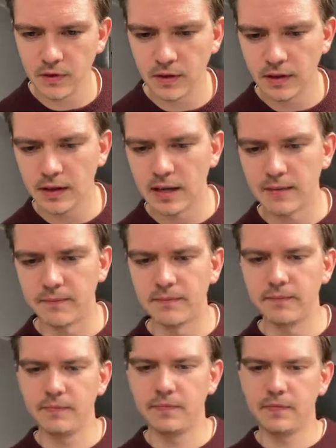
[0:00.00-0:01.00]
Yeah.
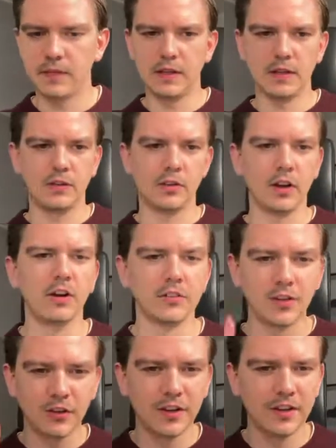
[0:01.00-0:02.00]
So
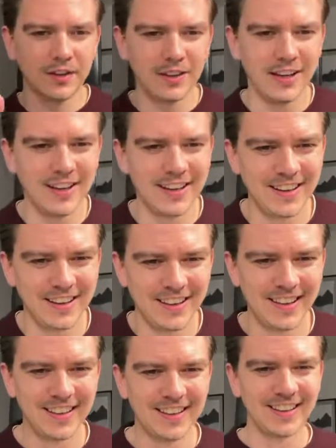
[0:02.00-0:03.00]
sorry,
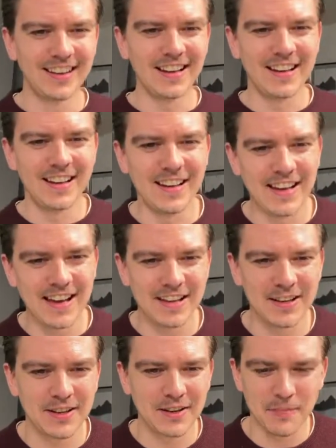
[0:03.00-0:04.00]
had
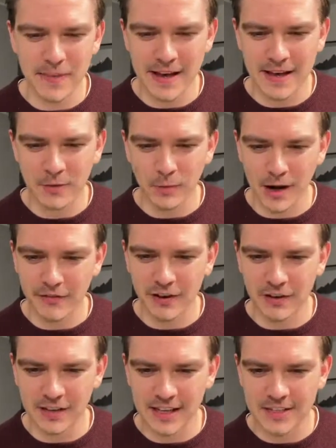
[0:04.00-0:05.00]
a bad Wi-Fi
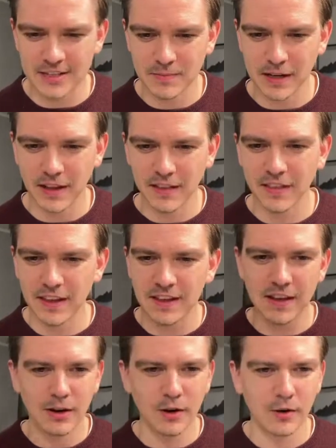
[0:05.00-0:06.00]
connection, but I think
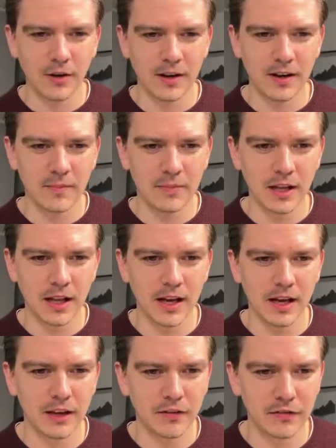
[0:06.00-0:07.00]
now the
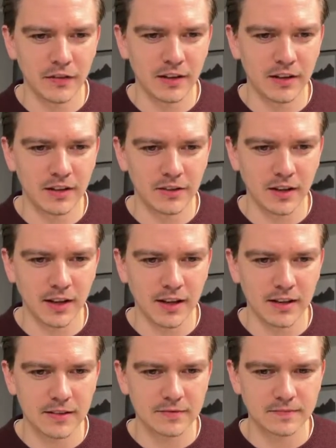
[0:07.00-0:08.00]
live is on
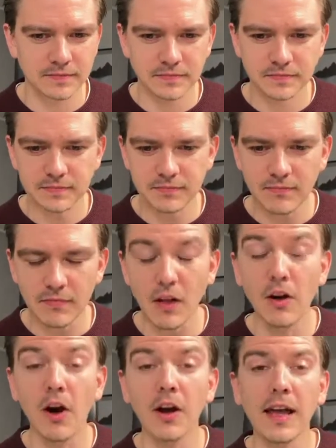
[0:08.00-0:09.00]
again.
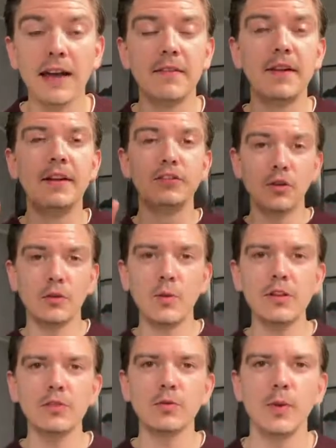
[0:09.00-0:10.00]
Okay, so the
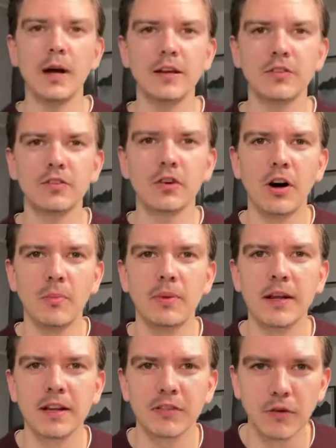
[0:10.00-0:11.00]
reason why it is so
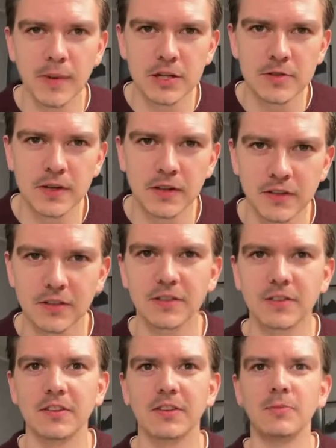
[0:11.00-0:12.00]
complex for management
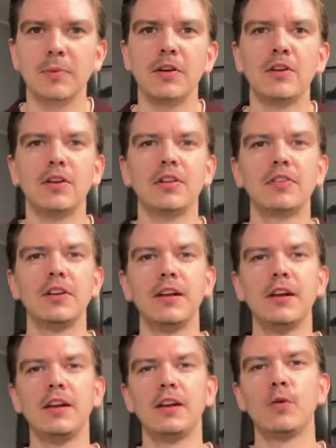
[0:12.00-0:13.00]
consultants is because
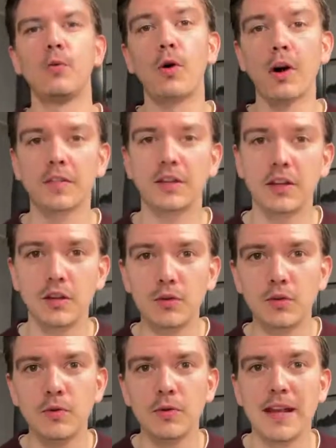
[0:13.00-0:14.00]
the work that you
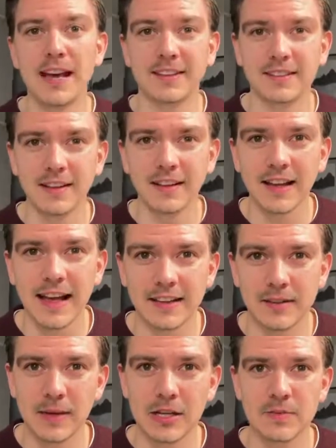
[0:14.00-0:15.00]
do in Excel as
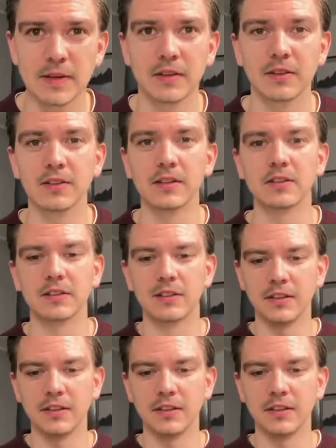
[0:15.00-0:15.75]
a management consultant